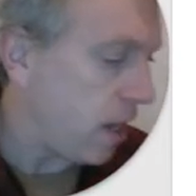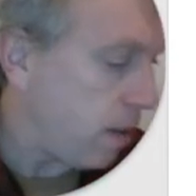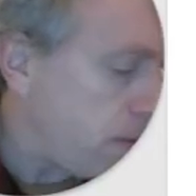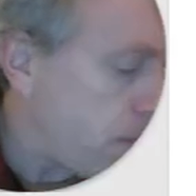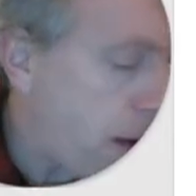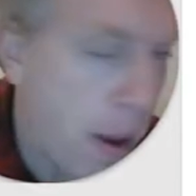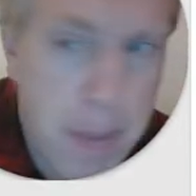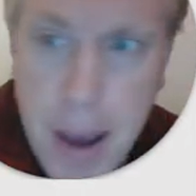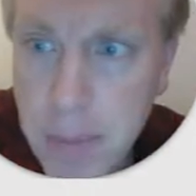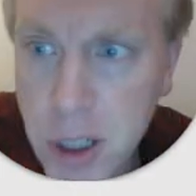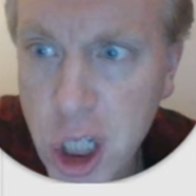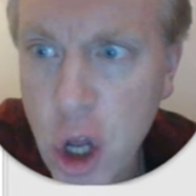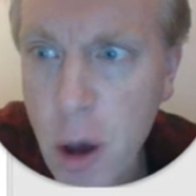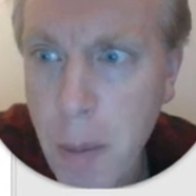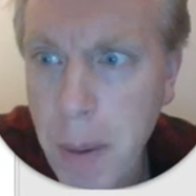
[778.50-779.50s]
You might be able to
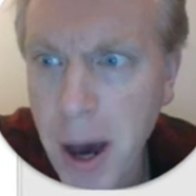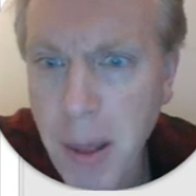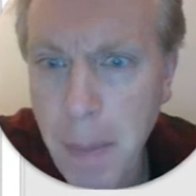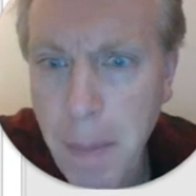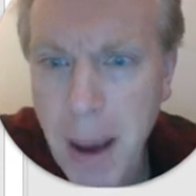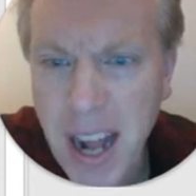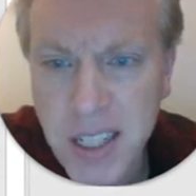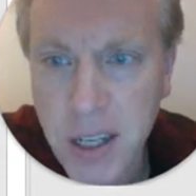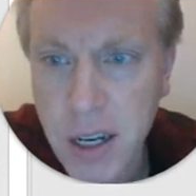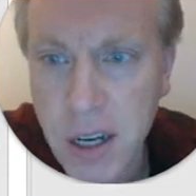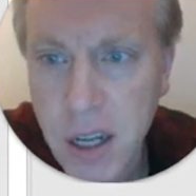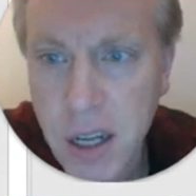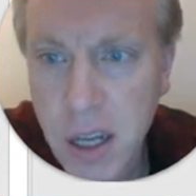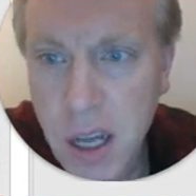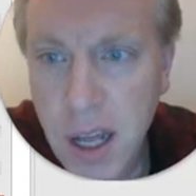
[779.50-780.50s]
do it by the pattern.
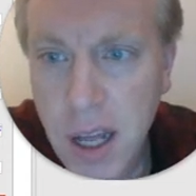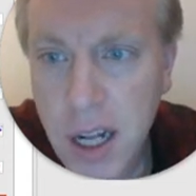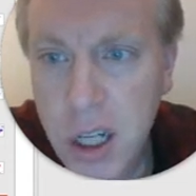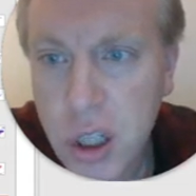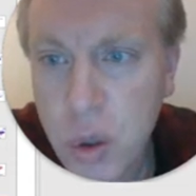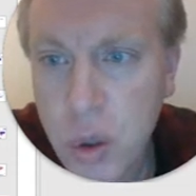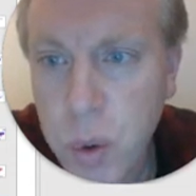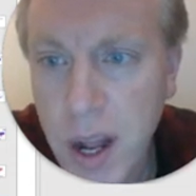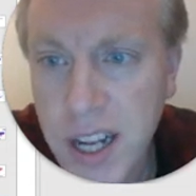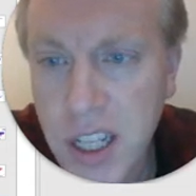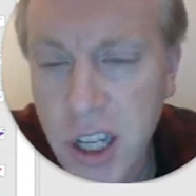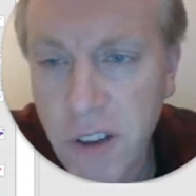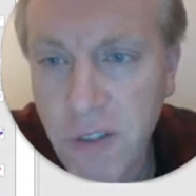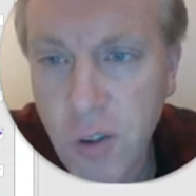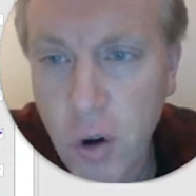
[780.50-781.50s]

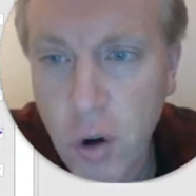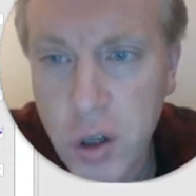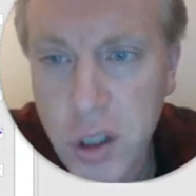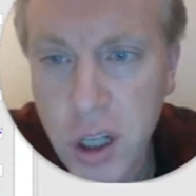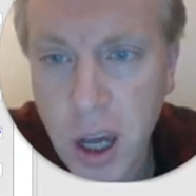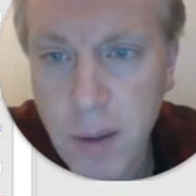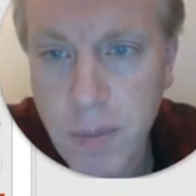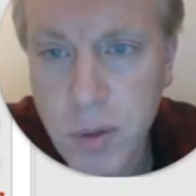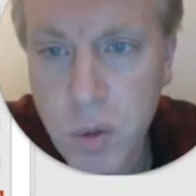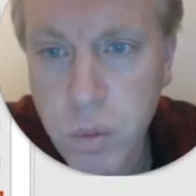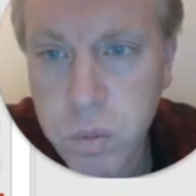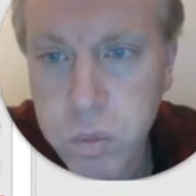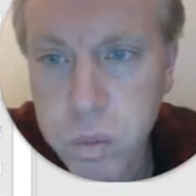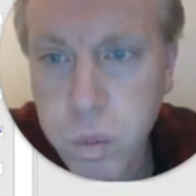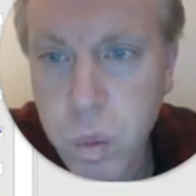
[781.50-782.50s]
24 times
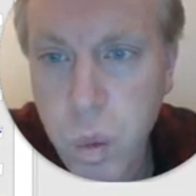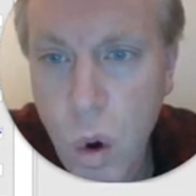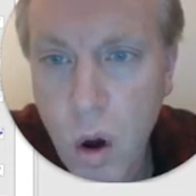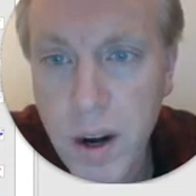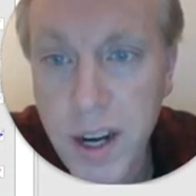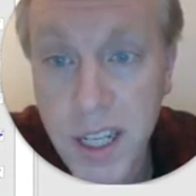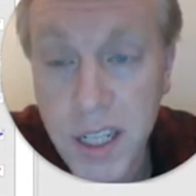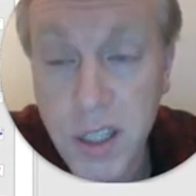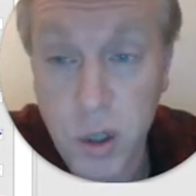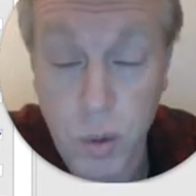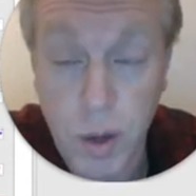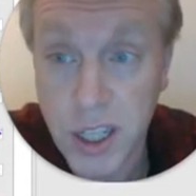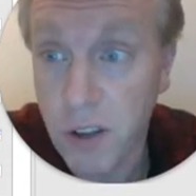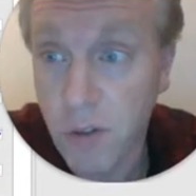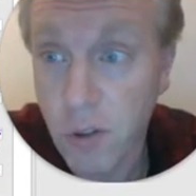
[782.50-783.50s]
1 is
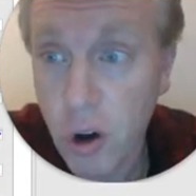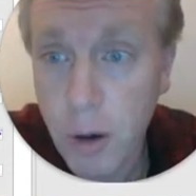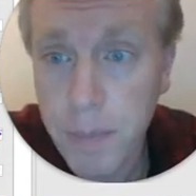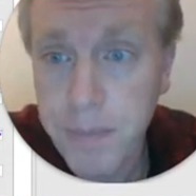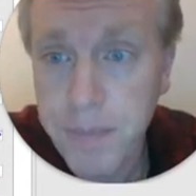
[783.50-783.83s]
24.